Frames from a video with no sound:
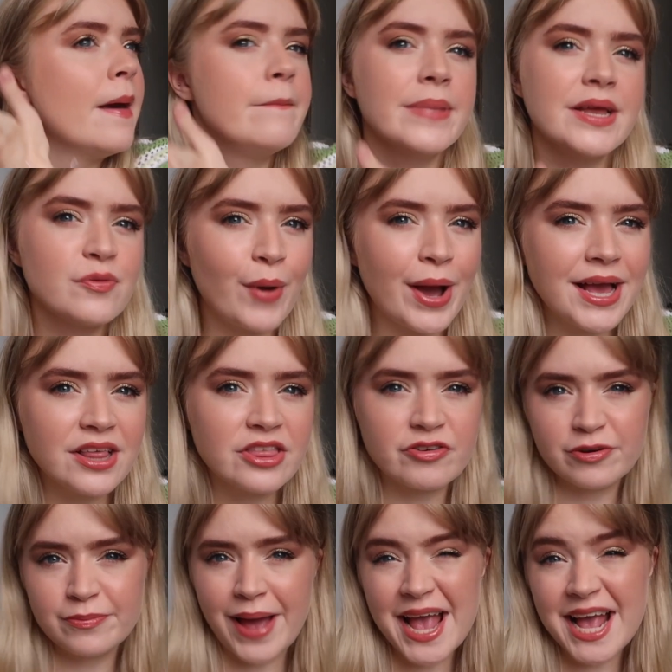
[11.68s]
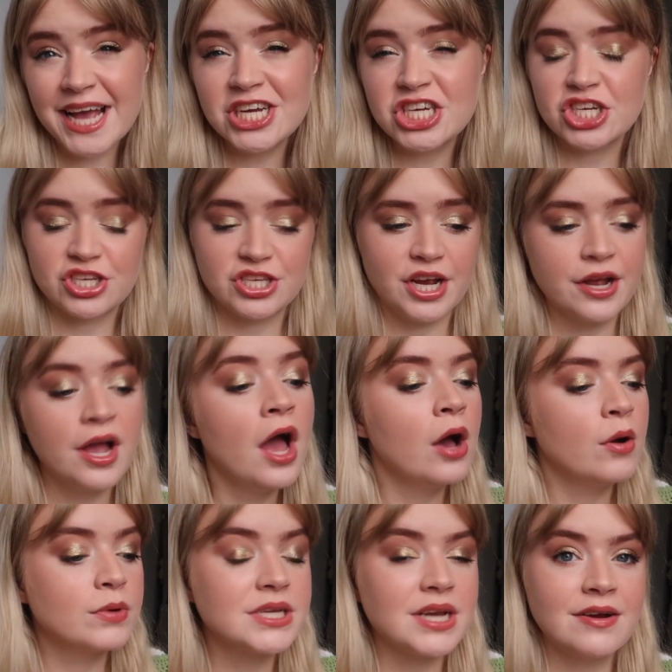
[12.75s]
midway through May-ish, so
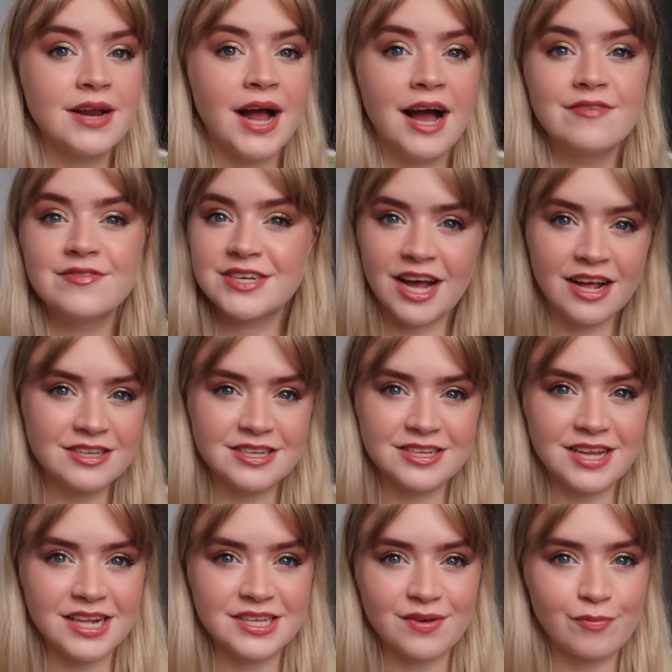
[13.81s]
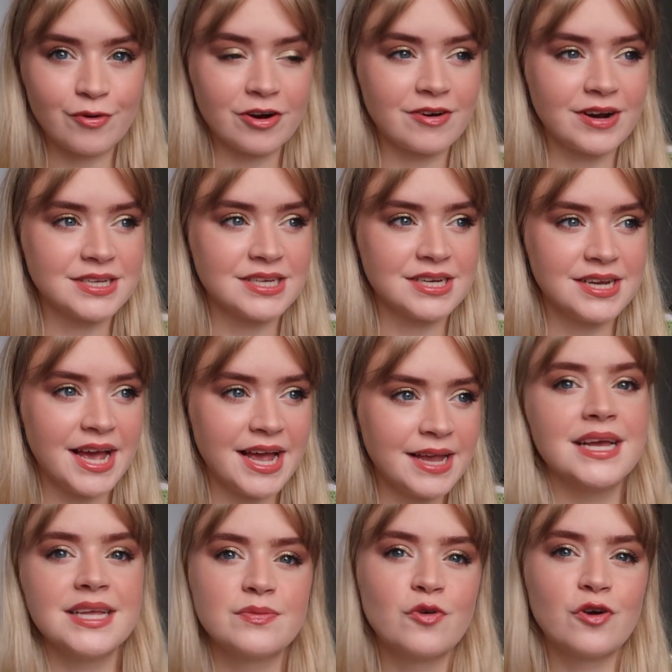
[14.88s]
we don't have tons and tons of progress today.
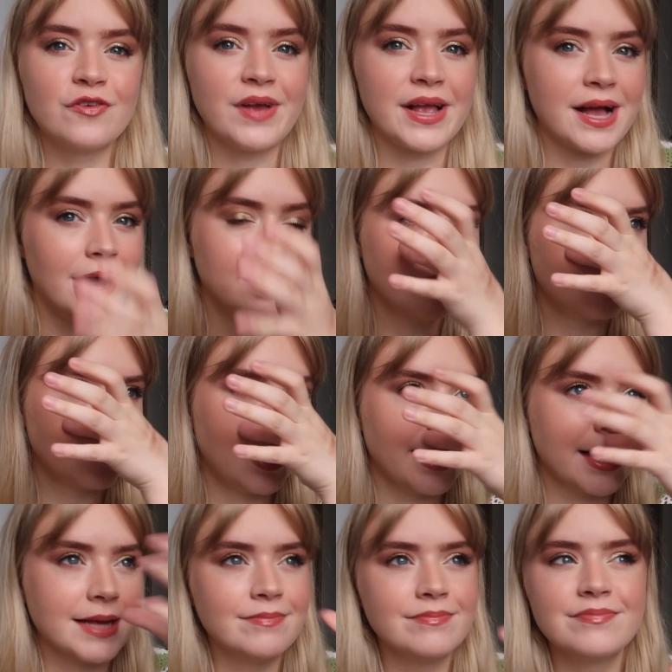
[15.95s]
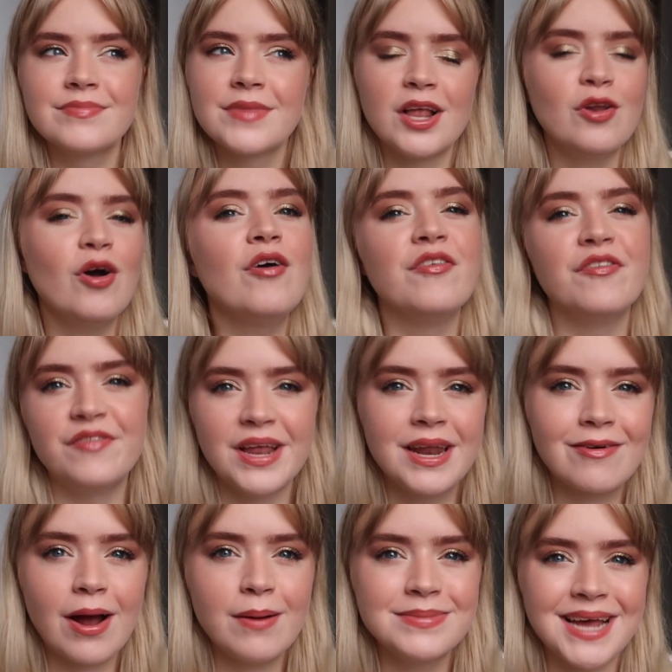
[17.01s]
It's more of a kind of like, not a filler
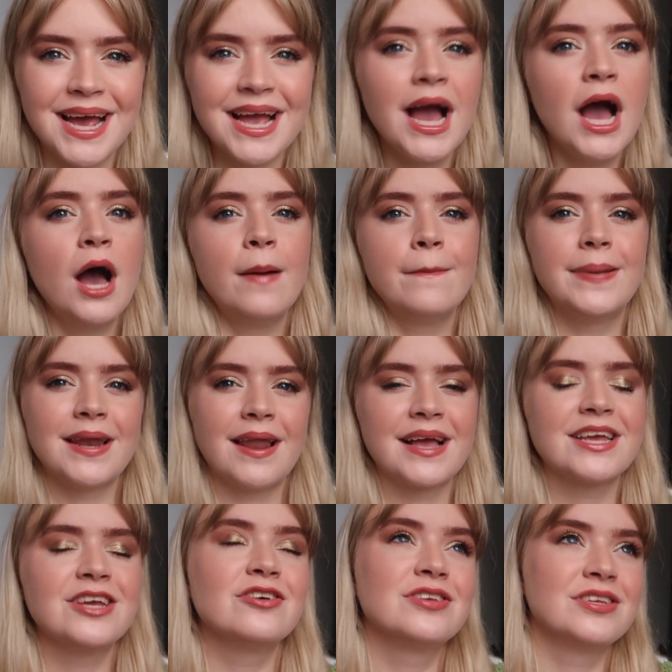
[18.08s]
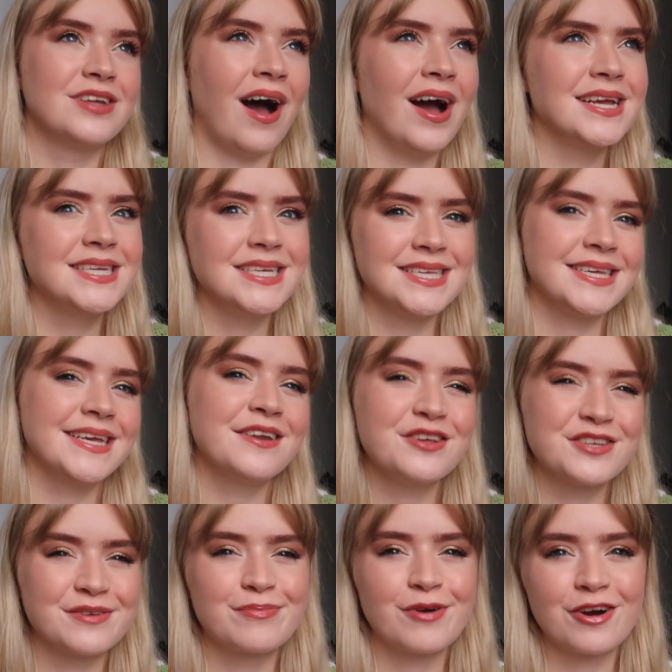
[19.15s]
update, but like you're starting to see
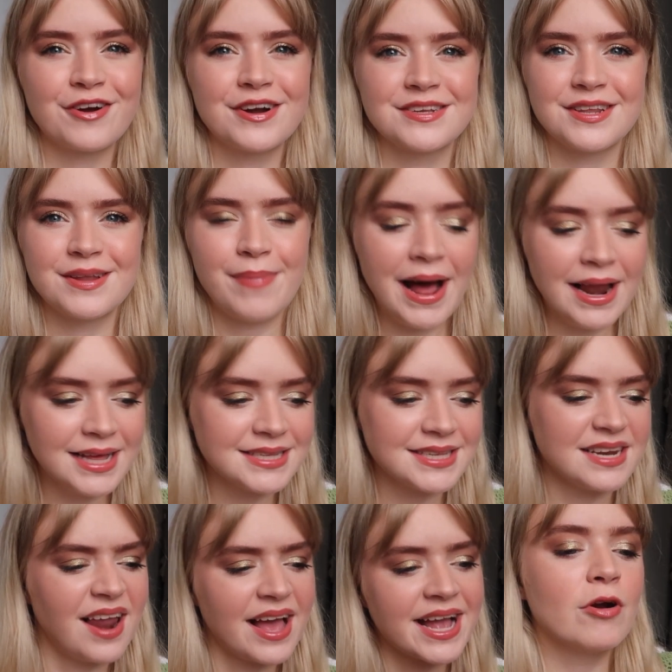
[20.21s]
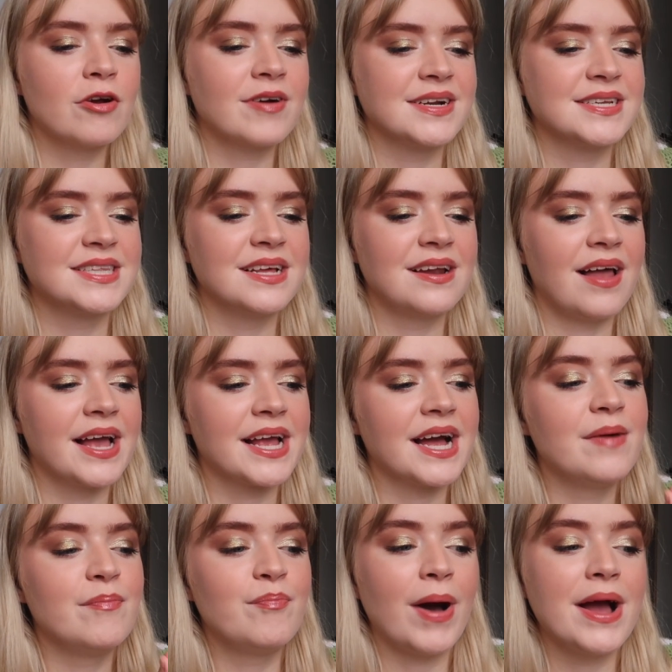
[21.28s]
lots of progress on the palettes, and like progress that like
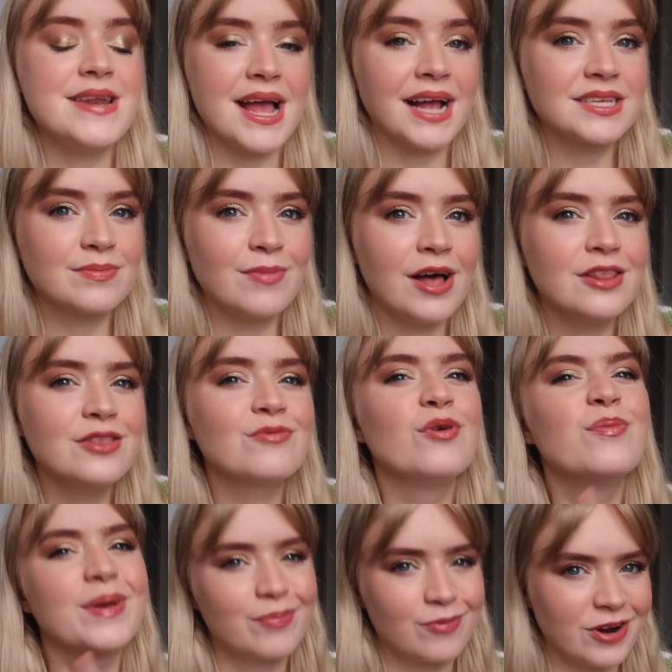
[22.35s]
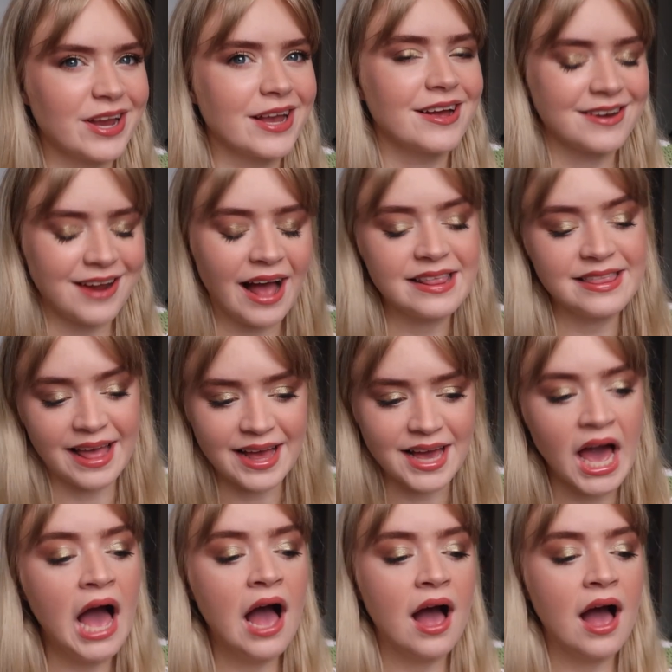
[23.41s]
by next month will be pretty good. I think